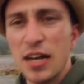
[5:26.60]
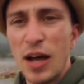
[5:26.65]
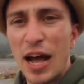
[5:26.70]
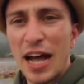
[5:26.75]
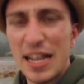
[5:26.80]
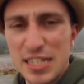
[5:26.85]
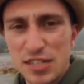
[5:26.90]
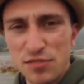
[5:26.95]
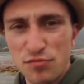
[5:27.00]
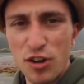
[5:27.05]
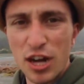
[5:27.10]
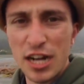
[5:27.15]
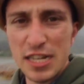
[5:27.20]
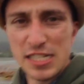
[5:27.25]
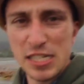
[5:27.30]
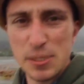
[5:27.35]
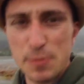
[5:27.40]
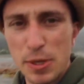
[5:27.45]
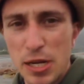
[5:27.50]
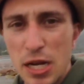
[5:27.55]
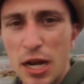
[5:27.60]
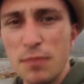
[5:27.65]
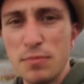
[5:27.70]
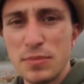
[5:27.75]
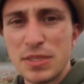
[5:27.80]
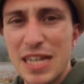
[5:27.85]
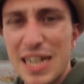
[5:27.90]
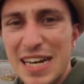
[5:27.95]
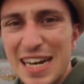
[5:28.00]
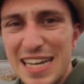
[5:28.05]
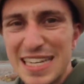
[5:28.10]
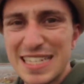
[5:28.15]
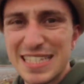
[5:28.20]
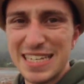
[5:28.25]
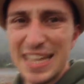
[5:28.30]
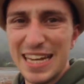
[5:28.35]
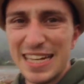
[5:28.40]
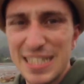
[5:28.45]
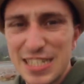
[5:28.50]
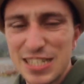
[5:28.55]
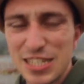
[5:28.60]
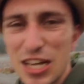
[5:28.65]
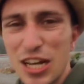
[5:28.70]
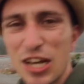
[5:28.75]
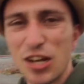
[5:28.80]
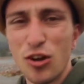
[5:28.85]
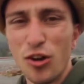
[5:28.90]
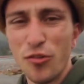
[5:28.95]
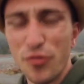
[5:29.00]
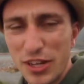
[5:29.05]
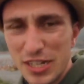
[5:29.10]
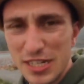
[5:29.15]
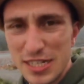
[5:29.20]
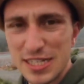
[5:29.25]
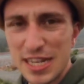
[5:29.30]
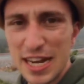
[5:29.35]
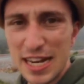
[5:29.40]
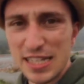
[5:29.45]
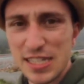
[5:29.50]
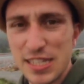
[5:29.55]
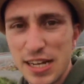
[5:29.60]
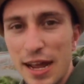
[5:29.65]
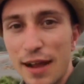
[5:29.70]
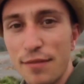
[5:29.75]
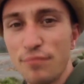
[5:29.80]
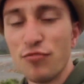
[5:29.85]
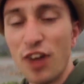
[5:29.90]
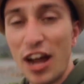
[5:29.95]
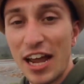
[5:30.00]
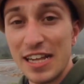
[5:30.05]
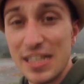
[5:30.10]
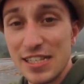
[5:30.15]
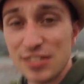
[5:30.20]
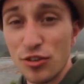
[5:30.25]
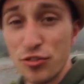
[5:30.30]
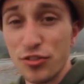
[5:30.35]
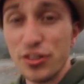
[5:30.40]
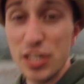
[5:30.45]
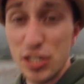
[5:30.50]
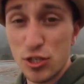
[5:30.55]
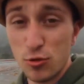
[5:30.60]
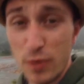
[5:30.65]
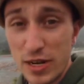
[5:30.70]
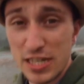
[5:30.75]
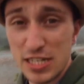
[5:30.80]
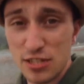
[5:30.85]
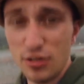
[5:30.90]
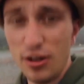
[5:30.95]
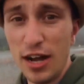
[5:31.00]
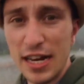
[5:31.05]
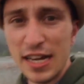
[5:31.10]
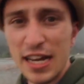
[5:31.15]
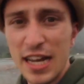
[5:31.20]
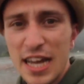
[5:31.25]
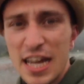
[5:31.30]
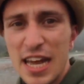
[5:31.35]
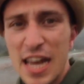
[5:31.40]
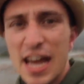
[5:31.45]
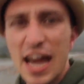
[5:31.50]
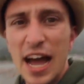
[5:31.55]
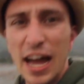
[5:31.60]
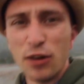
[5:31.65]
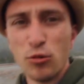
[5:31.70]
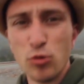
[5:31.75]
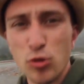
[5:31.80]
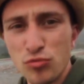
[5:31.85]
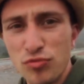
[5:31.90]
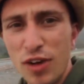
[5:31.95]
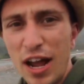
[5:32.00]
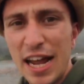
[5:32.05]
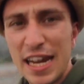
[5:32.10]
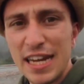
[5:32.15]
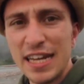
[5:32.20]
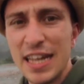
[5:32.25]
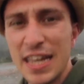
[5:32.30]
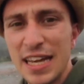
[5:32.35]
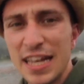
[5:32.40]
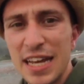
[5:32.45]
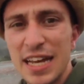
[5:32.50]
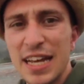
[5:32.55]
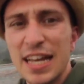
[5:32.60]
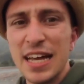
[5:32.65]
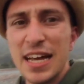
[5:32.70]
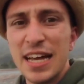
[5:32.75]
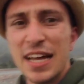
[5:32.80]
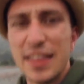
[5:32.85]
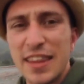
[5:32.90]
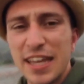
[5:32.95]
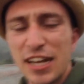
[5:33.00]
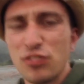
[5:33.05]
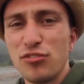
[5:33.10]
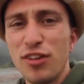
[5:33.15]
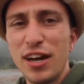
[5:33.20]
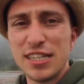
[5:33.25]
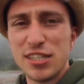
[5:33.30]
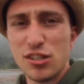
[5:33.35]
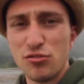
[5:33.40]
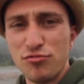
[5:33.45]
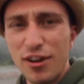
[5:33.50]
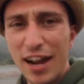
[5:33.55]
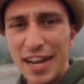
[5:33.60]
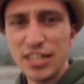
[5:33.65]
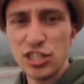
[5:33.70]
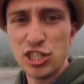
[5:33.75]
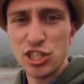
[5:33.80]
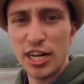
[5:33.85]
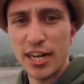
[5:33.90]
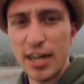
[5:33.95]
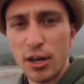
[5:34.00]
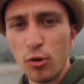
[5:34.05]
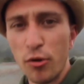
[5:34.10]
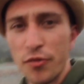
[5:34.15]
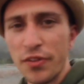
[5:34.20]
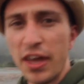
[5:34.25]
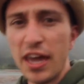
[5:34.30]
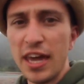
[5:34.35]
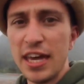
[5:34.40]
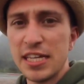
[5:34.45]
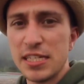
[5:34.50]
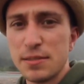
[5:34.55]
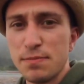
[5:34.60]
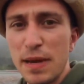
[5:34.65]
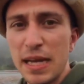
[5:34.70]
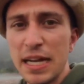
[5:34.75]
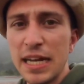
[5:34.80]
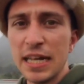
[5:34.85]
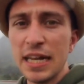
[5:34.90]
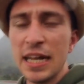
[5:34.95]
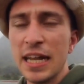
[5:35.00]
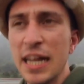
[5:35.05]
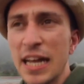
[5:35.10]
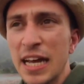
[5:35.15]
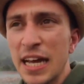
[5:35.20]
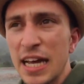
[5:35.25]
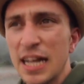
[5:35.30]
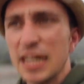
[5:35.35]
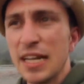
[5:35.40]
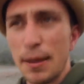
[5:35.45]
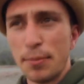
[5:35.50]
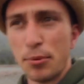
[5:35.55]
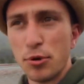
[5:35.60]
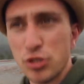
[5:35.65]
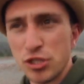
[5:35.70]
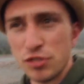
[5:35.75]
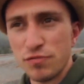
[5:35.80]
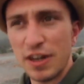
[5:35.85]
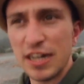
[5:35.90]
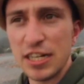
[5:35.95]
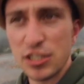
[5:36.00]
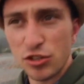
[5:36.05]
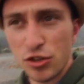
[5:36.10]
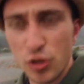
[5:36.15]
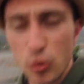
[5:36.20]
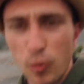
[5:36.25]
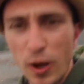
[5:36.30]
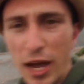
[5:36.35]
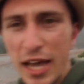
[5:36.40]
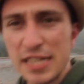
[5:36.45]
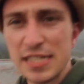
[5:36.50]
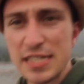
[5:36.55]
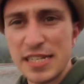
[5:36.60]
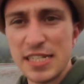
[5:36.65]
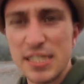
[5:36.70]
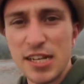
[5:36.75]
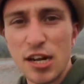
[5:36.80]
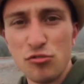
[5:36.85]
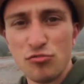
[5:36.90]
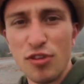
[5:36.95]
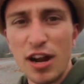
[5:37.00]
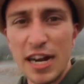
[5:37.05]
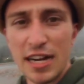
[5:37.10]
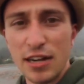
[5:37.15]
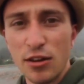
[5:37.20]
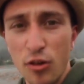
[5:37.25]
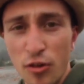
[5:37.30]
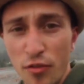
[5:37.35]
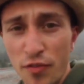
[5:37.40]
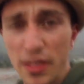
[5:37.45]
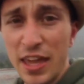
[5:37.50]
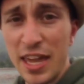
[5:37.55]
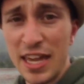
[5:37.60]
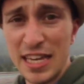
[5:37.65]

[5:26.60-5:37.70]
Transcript: As it rises, becomes less dense, condensates and rains on this west side, and all the rain then creates a rain shadow on the east, meaning that because it rains on the west, there's no rain on the